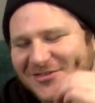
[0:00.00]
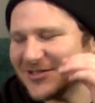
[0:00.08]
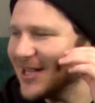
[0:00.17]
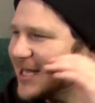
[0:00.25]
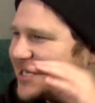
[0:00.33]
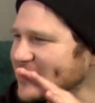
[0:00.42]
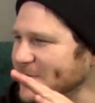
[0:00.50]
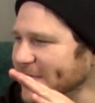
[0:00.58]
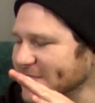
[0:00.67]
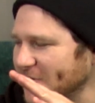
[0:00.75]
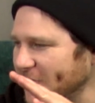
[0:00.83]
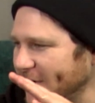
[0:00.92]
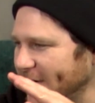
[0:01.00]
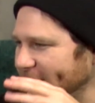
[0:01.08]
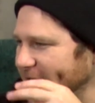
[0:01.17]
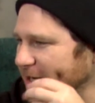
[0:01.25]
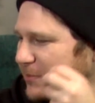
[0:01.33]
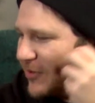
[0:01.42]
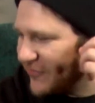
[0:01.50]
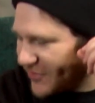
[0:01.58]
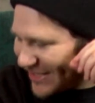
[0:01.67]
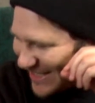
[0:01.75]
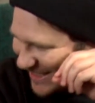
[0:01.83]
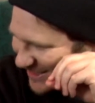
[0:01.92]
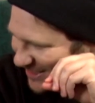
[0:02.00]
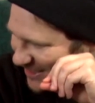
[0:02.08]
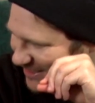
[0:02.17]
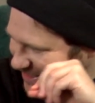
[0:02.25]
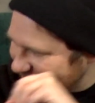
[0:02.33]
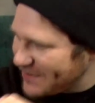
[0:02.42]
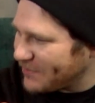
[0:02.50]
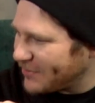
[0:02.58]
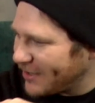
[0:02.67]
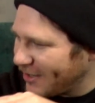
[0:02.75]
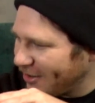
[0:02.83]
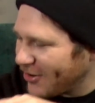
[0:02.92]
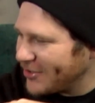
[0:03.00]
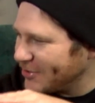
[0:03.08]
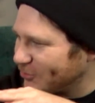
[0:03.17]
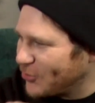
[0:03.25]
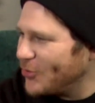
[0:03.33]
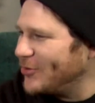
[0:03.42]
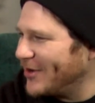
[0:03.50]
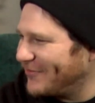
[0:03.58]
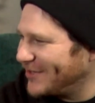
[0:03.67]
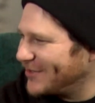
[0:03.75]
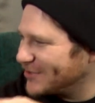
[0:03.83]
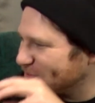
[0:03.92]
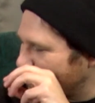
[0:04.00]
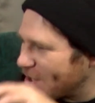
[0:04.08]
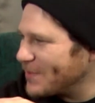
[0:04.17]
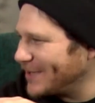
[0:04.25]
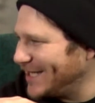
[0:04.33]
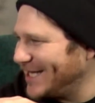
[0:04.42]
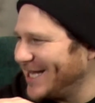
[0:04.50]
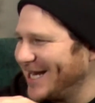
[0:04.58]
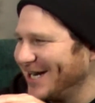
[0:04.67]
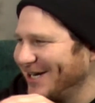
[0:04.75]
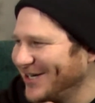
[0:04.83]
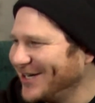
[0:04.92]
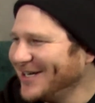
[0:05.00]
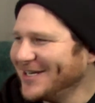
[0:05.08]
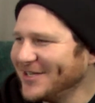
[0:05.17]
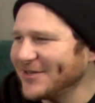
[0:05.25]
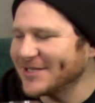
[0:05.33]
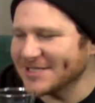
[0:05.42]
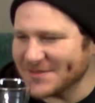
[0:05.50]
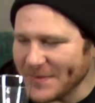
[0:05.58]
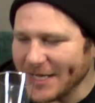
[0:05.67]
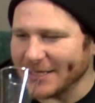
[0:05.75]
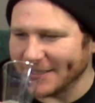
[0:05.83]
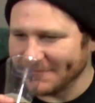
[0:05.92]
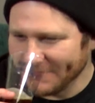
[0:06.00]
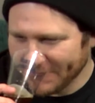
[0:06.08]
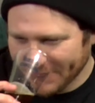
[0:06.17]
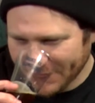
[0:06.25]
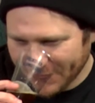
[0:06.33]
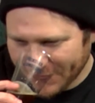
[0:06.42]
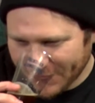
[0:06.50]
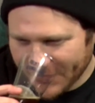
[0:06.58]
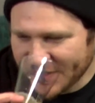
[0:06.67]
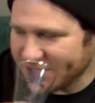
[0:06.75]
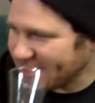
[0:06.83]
There's a lot of smells going on in there, but if you can get to the deep oh, parted root of it, there's bourbon in there. You can smell it. You yeah.